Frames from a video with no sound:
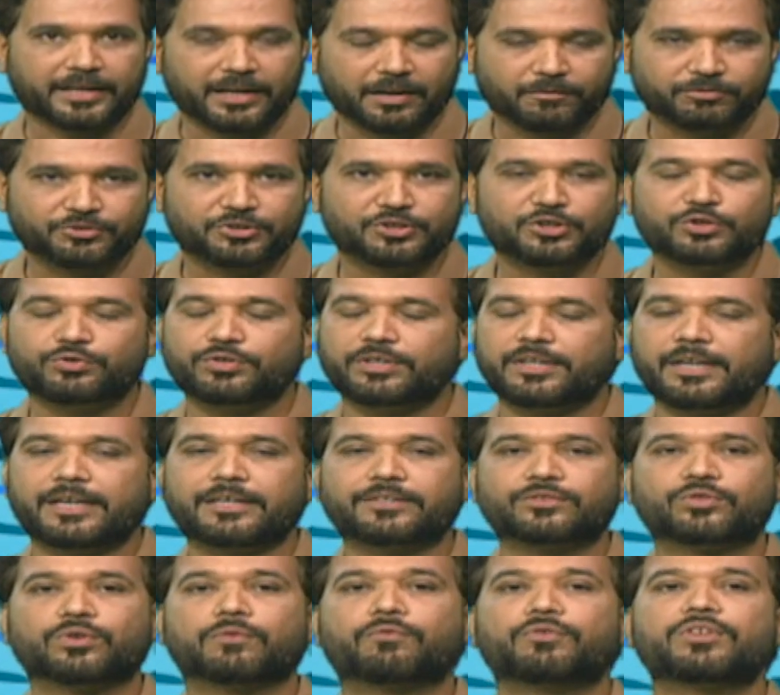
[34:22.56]
of New
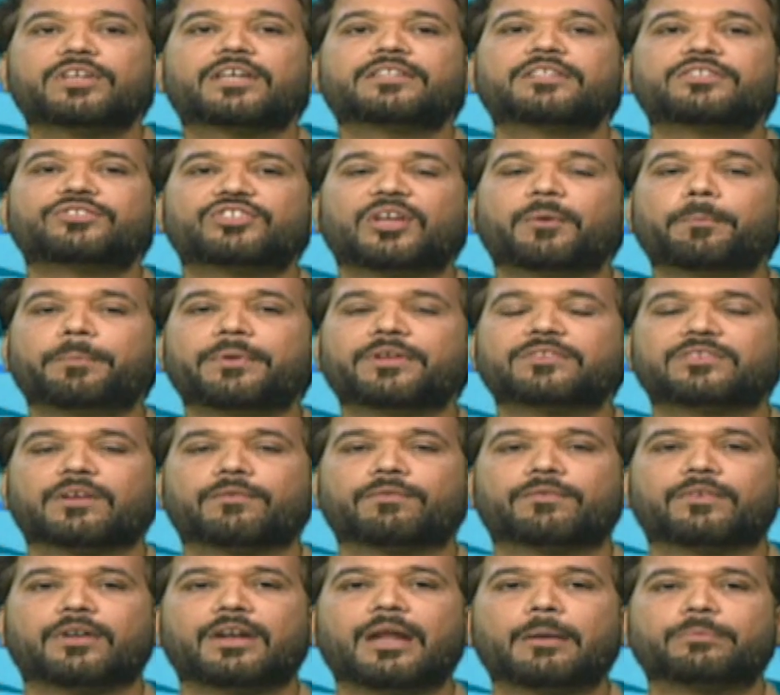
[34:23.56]
Zealand. So we are the champions
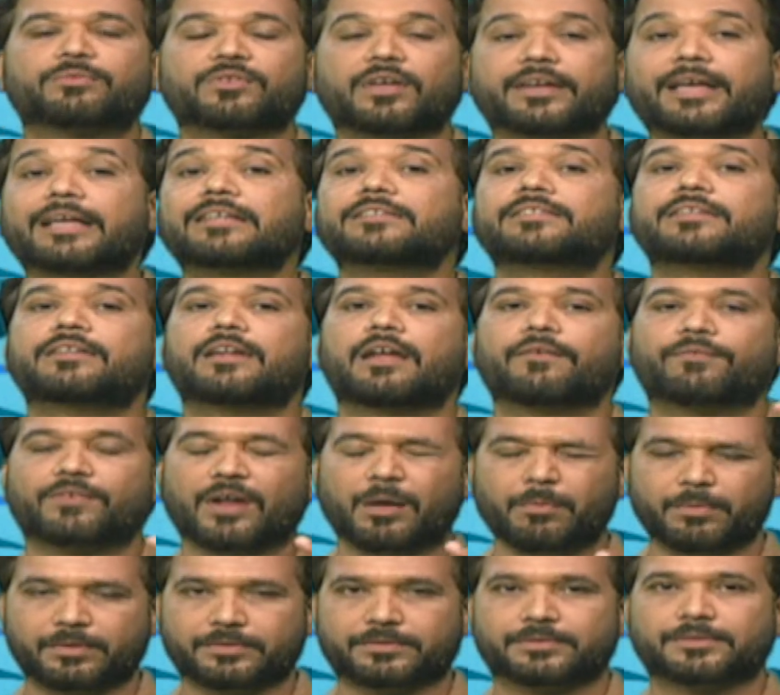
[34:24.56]
of collapse against the left
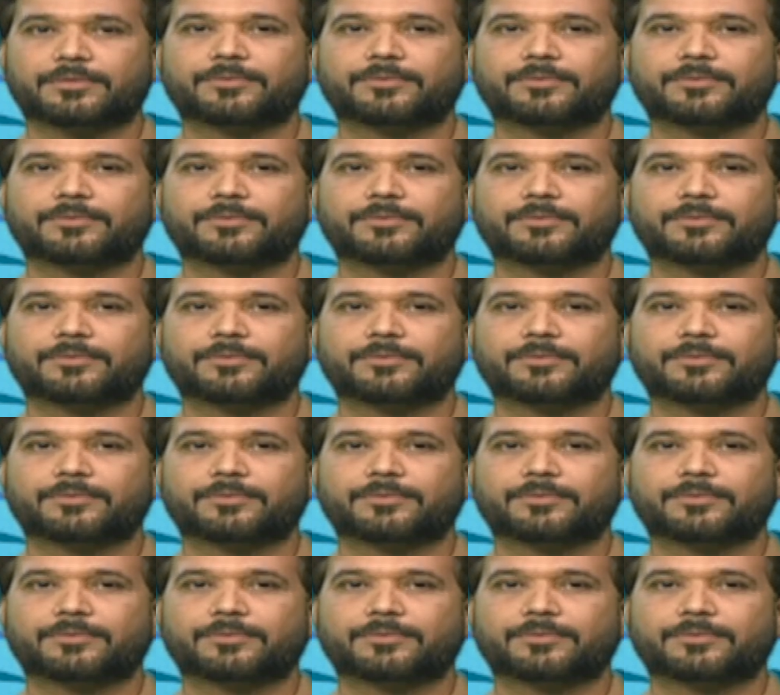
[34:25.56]
armers.